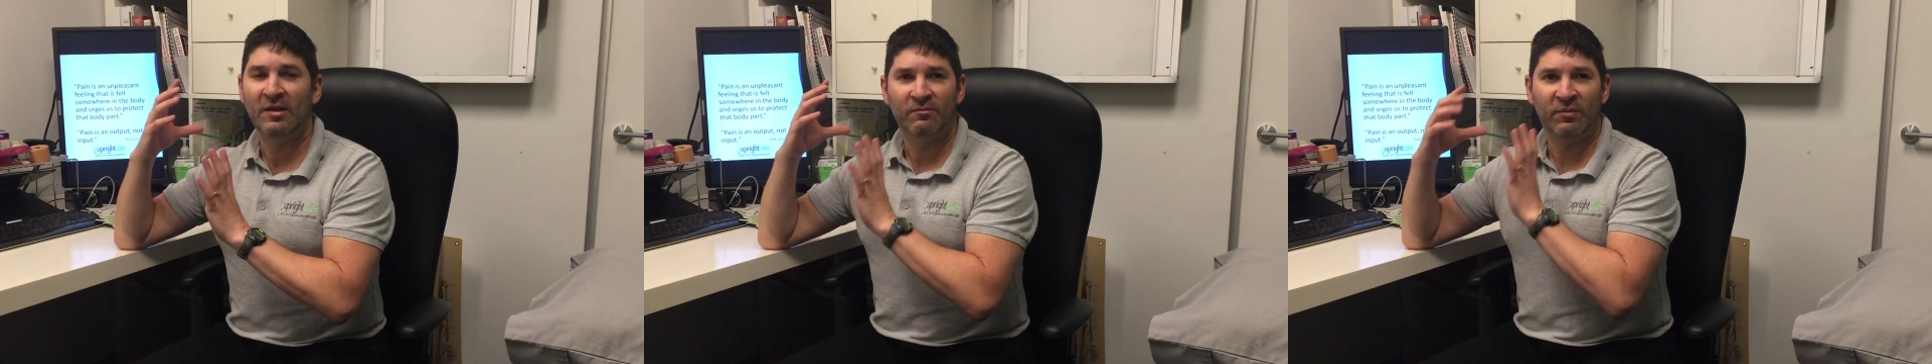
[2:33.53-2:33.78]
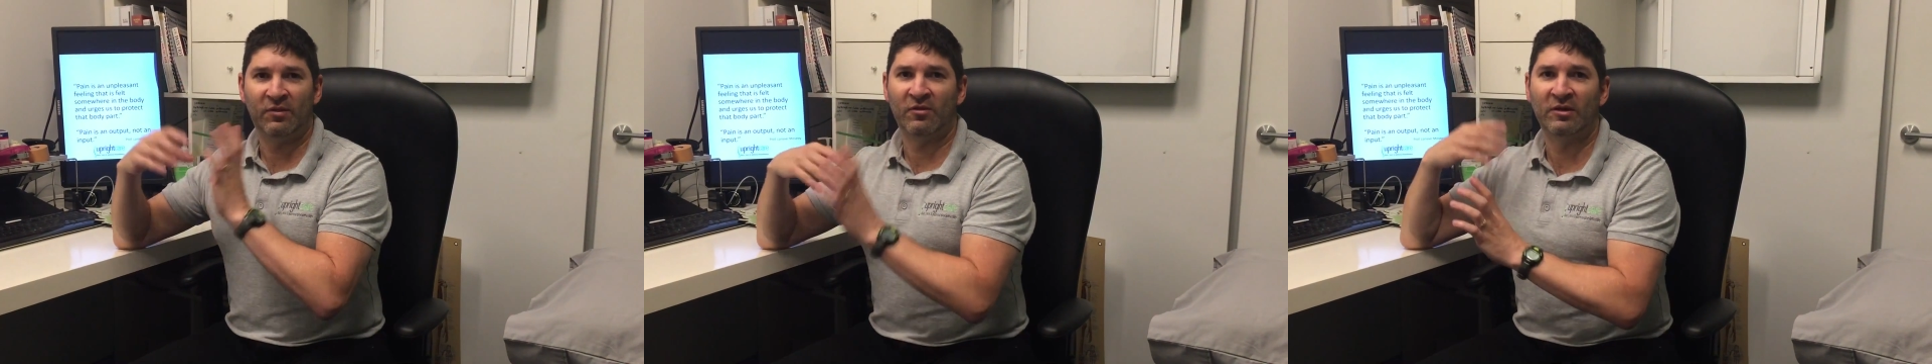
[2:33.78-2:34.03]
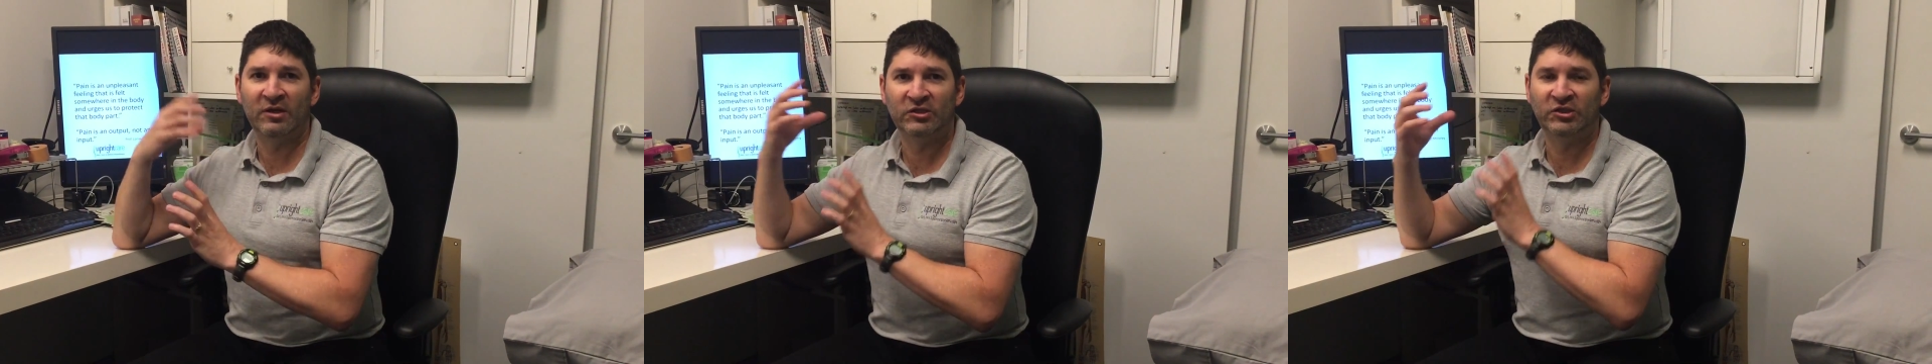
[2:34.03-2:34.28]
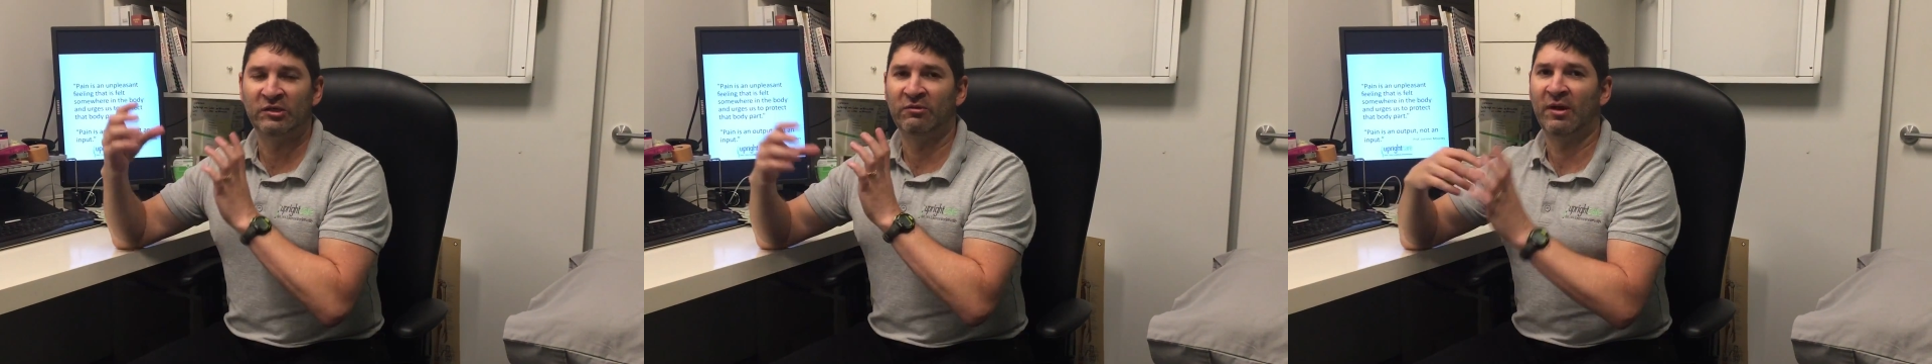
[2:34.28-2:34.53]

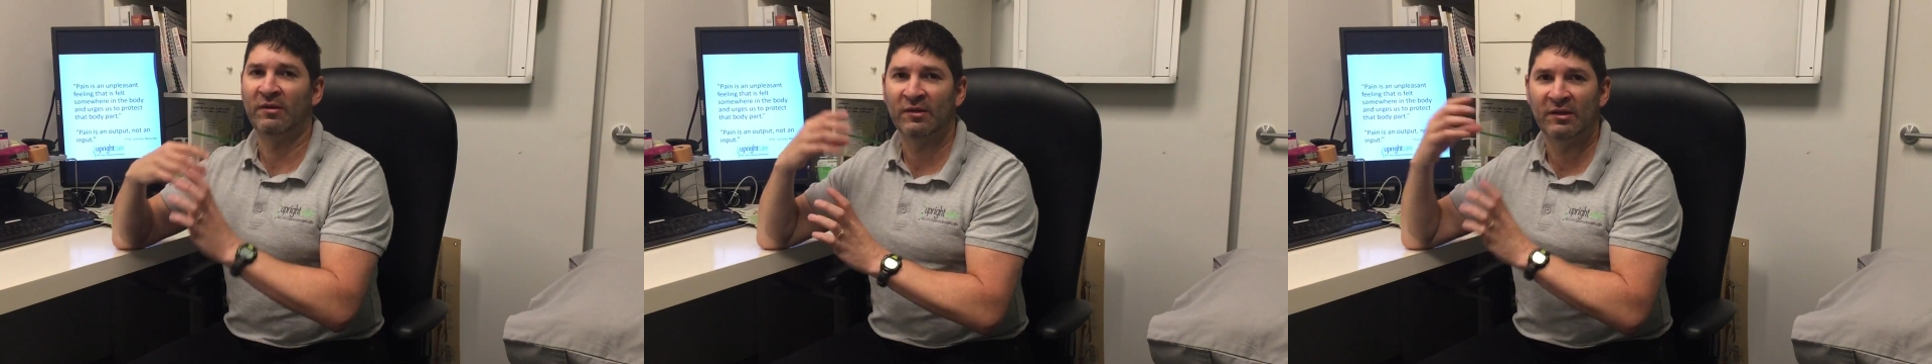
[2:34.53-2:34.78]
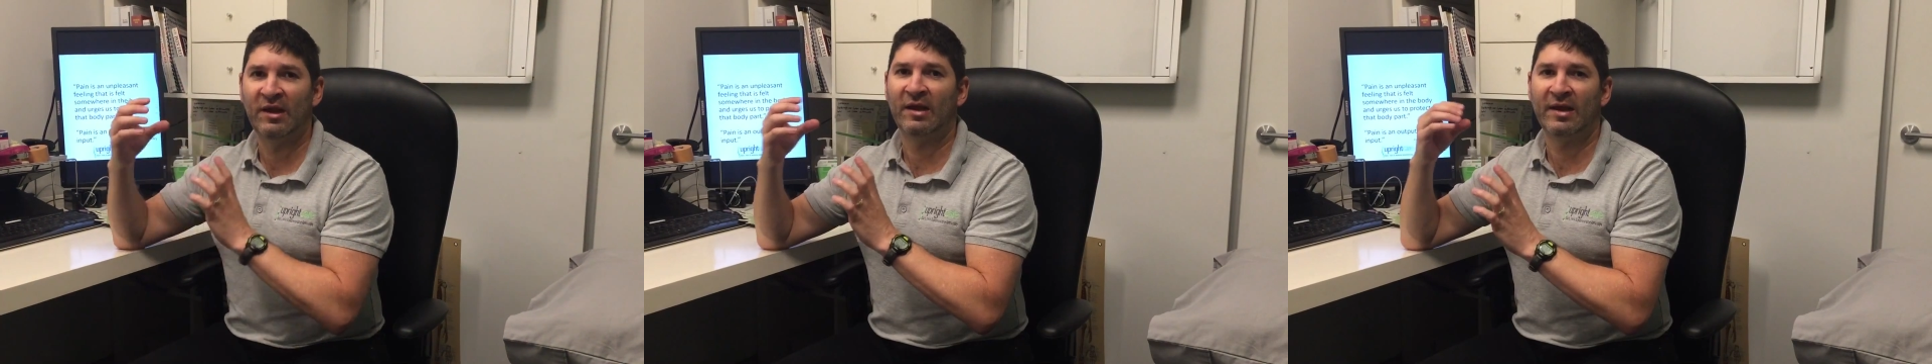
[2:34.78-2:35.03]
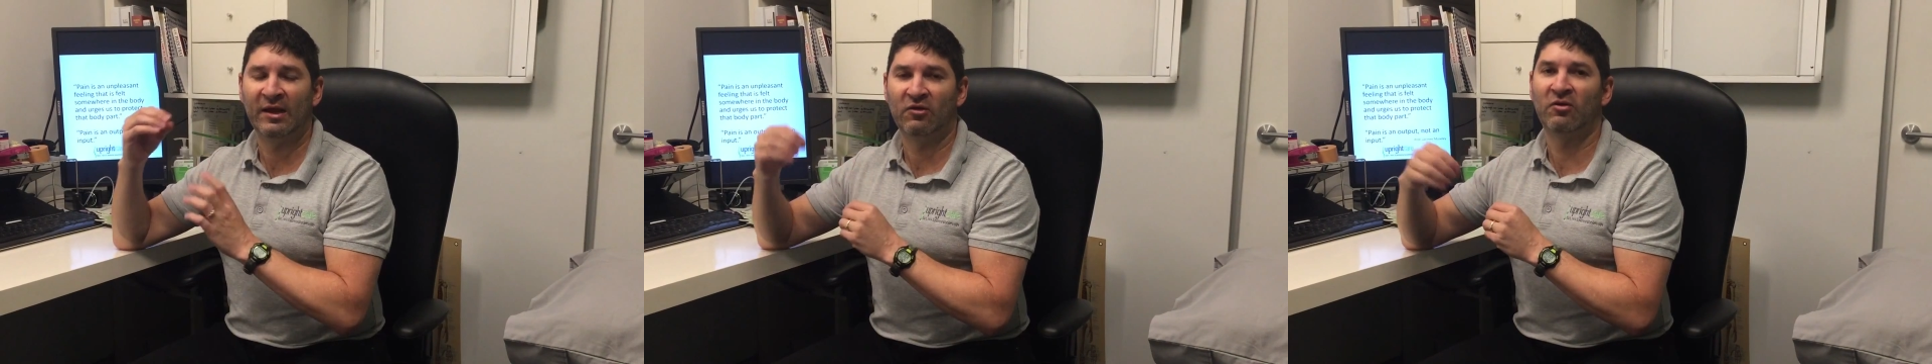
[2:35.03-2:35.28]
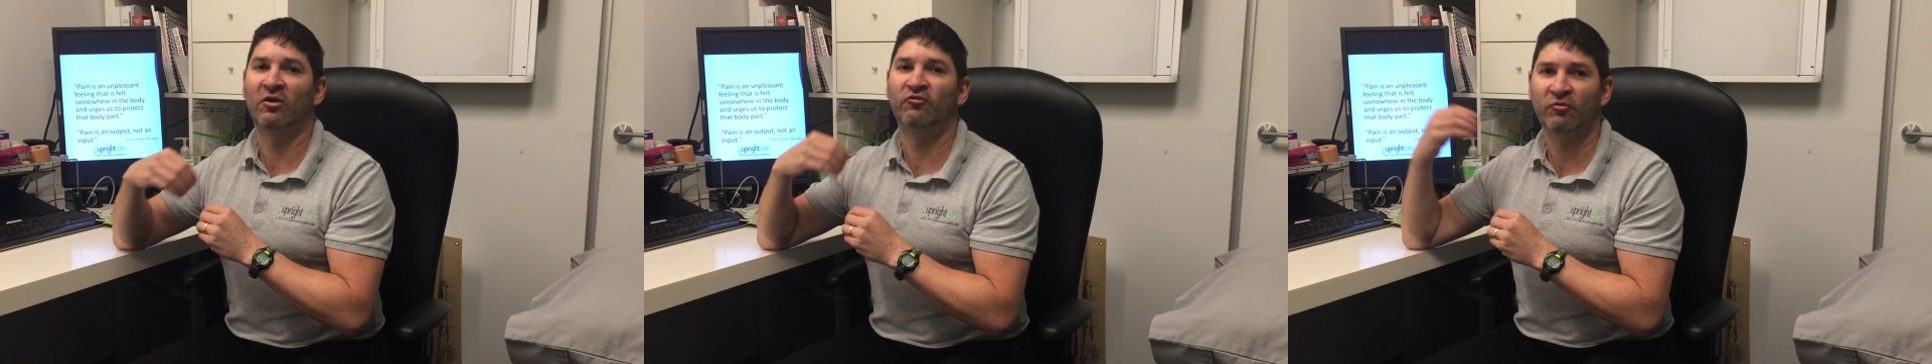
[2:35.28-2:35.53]
pathology around the neck can
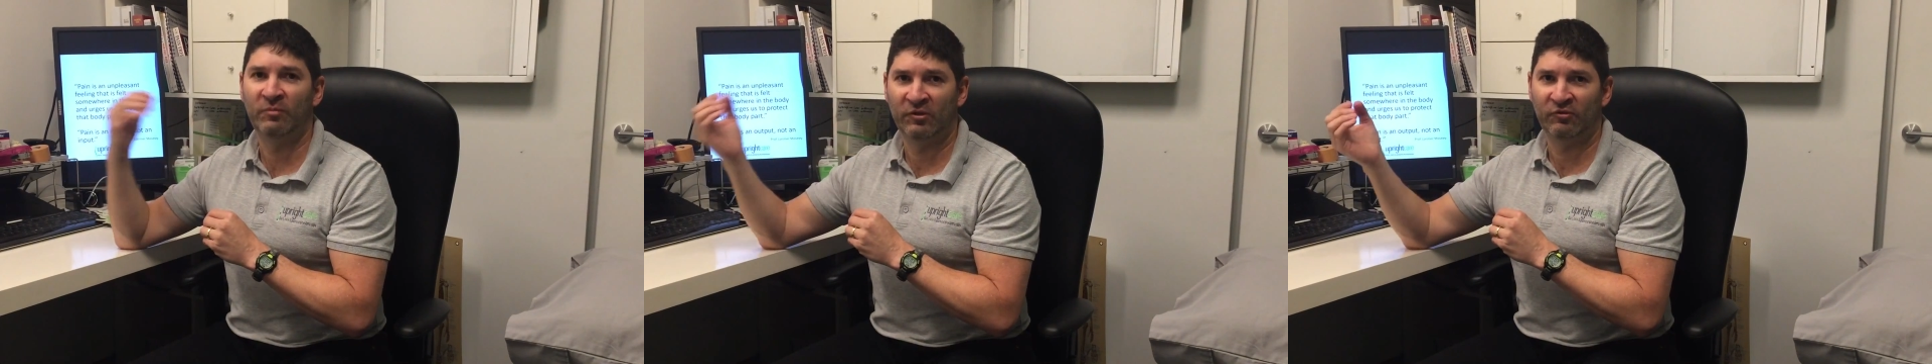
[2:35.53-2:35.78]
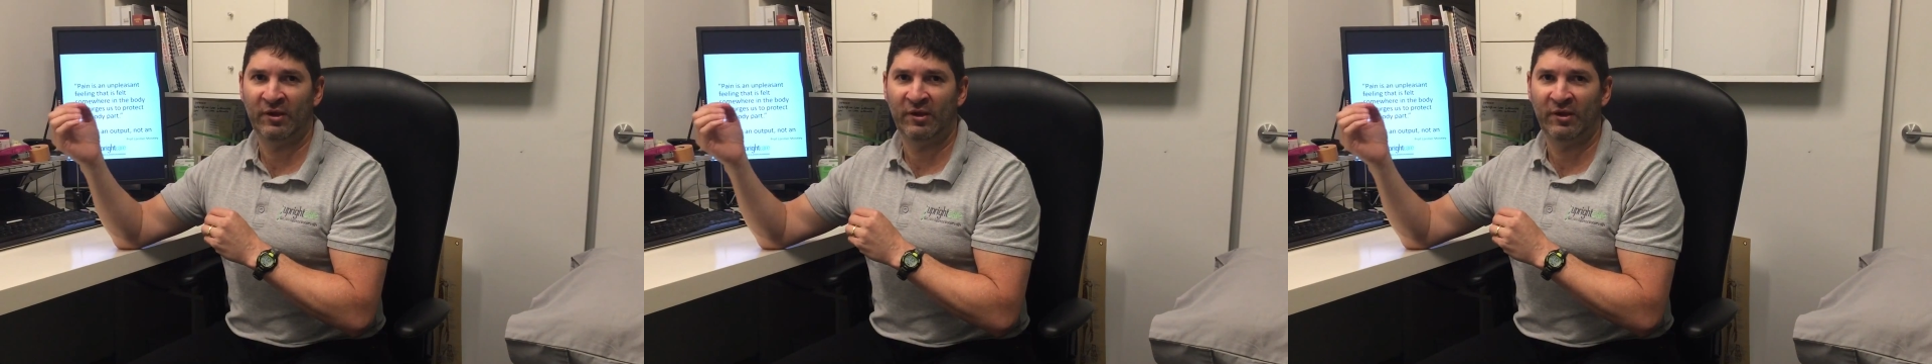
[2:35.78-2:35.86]
contribute